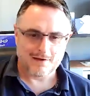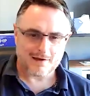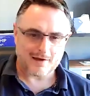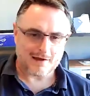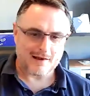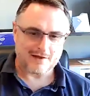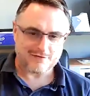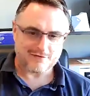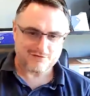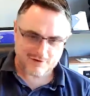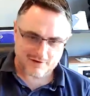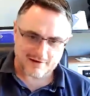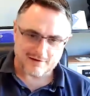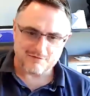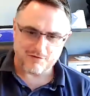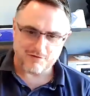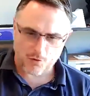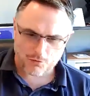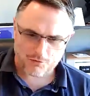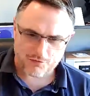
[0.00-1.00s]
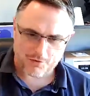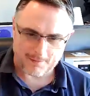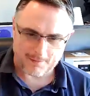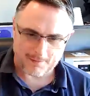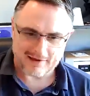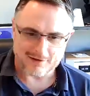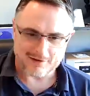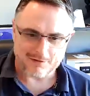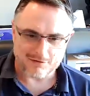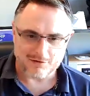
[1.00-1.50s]
Unless you can involve them in
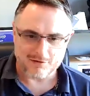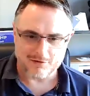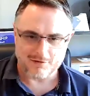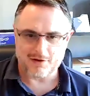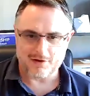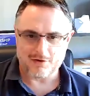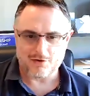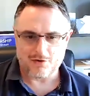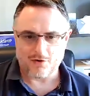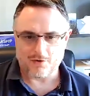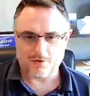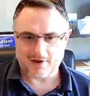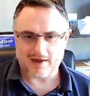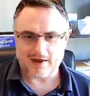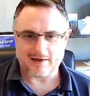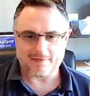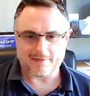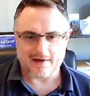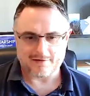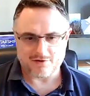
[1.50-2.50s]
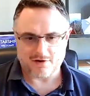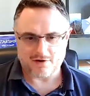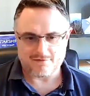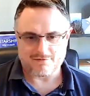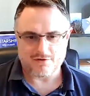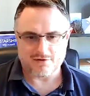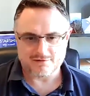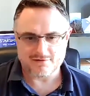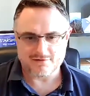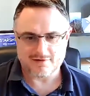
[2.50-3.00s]
it, you're not getting that
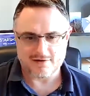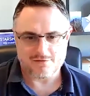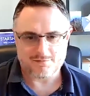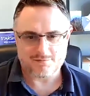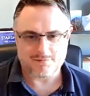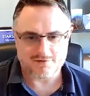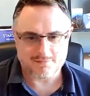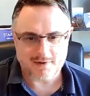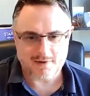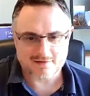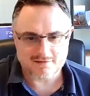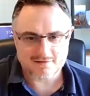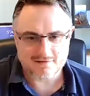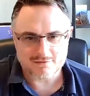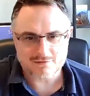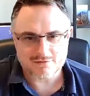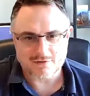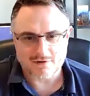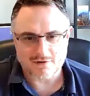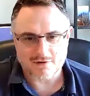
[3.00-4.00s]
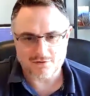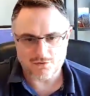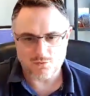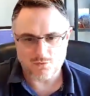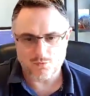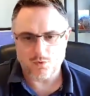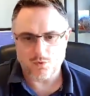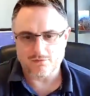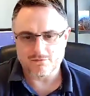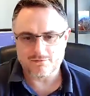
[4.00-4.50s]
diversity of perspective, right, that
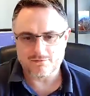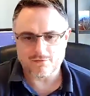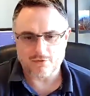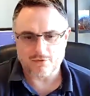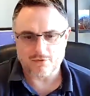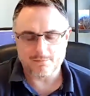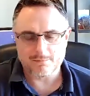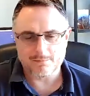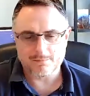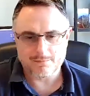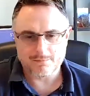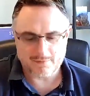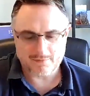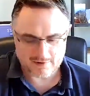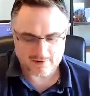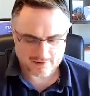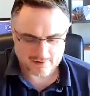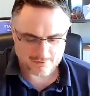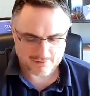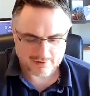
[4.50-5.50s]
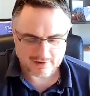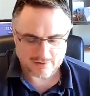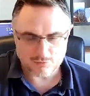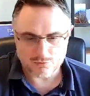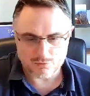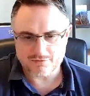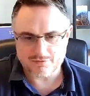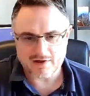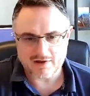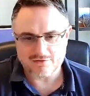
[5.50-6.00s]
you want from including
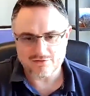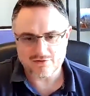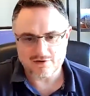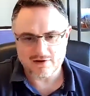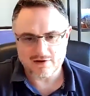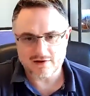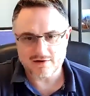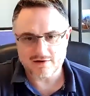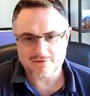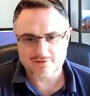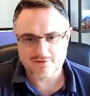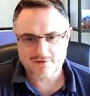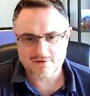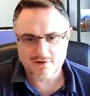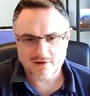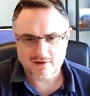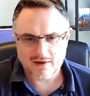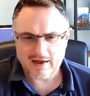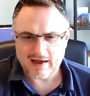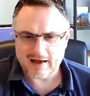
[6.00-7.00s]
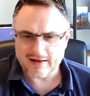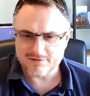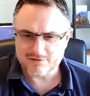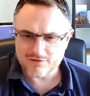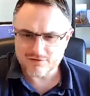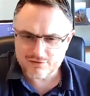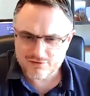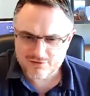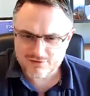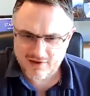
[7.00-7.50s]
all of the engineers. Exactly. And
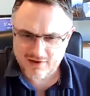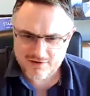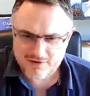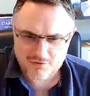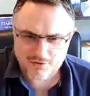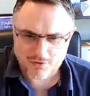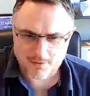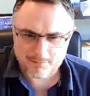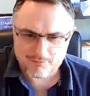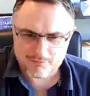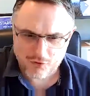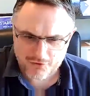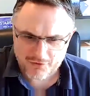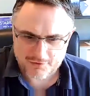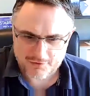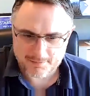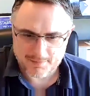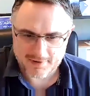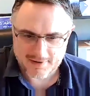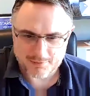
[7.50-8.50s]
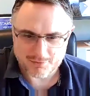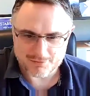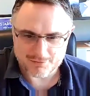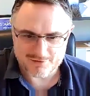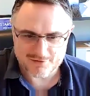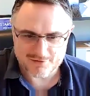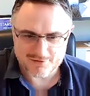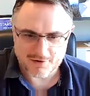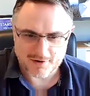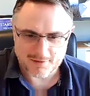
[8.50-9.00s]
did you say product people
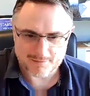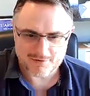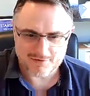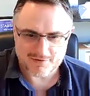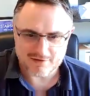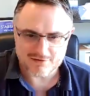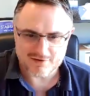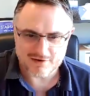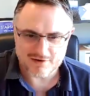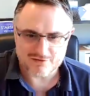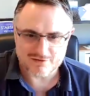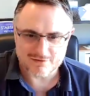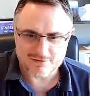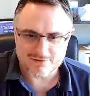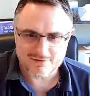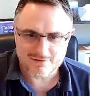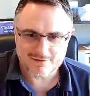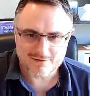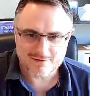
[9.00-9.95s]
to turn up to these sessions?